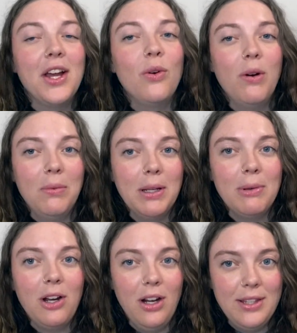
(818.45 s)
Cormac
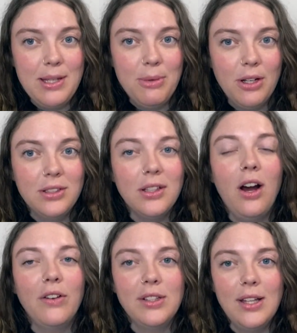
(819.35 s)
McCarthy books
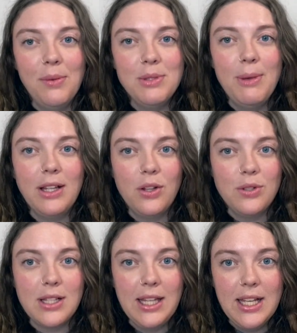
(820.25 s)
oftentimes make
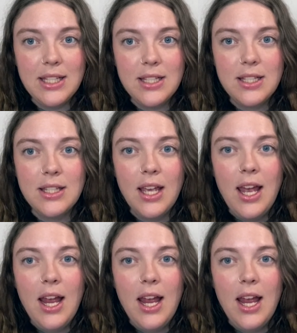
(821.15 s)
those lists.